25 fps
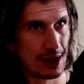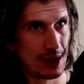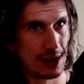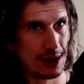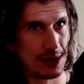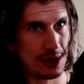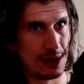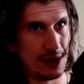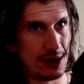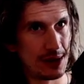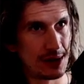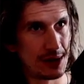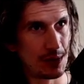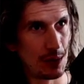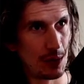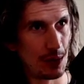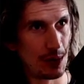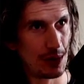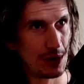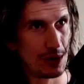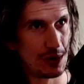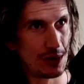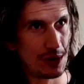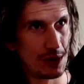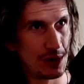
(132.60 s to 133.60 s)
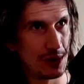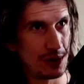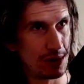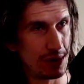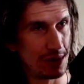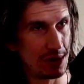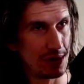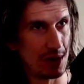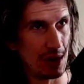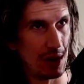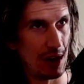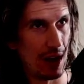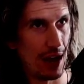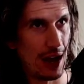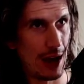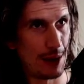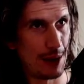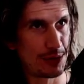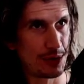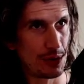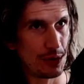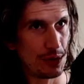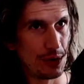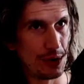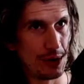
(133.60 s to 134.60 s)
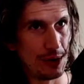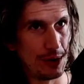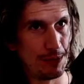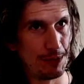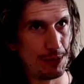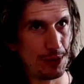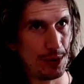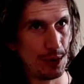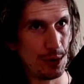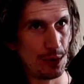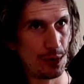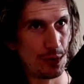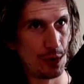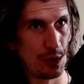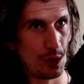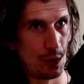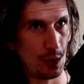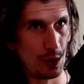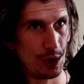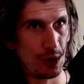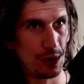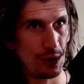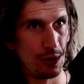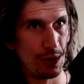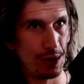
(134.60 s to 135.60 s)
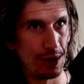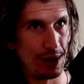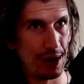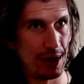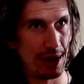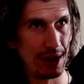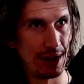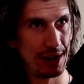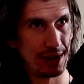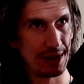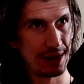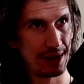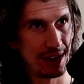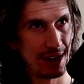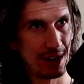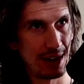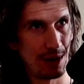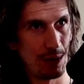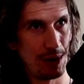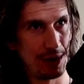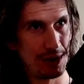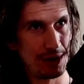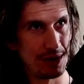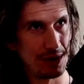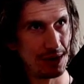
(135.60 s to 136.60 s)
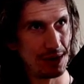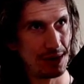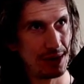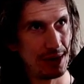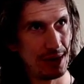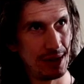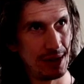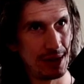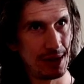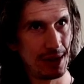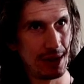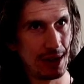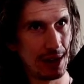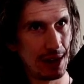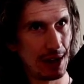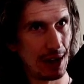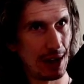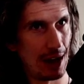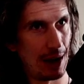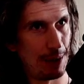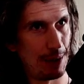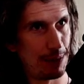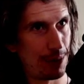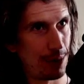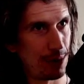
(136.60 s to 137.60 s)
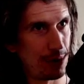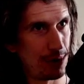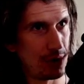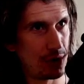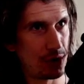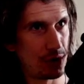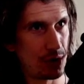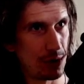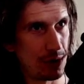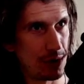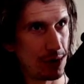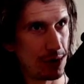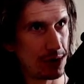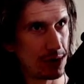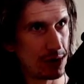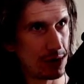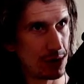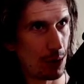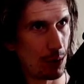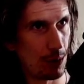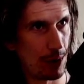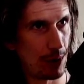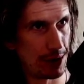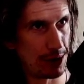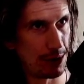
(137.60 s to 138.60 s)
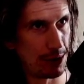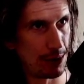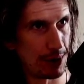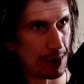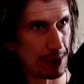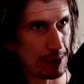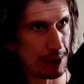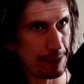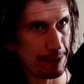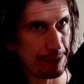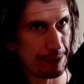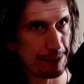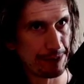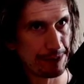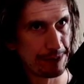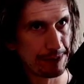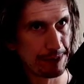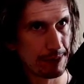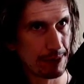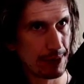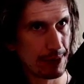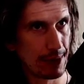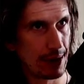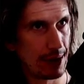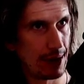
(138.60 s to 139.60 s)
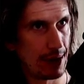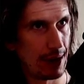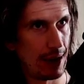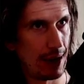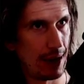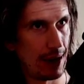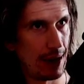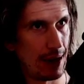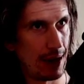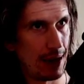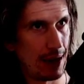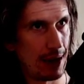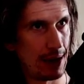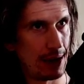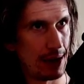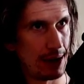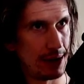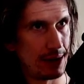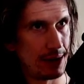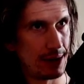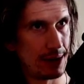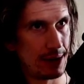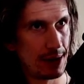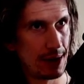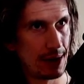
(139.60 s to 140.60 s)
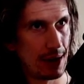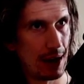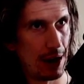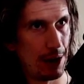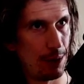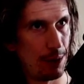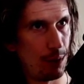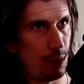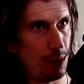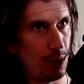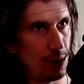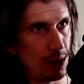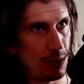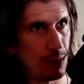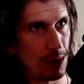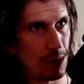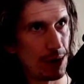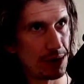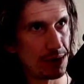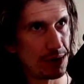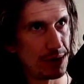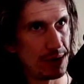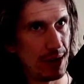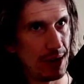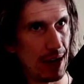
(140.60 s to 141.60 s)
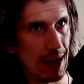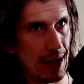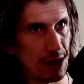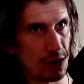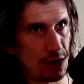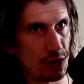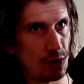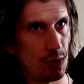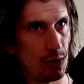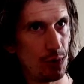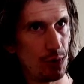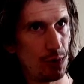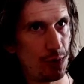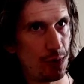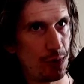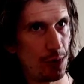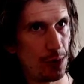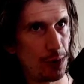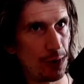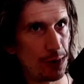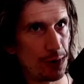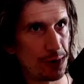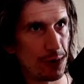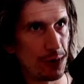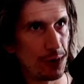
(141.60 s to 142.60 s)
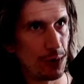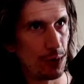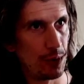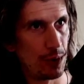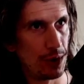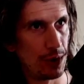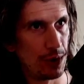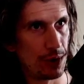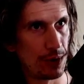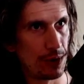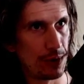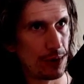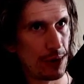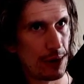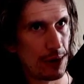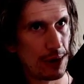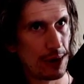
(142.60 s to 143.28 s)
This is an absolutely beautiful wheel, and I can't wait to see it. I'm pretty sure this is a rendering. And I really want to see actual photos of the wheel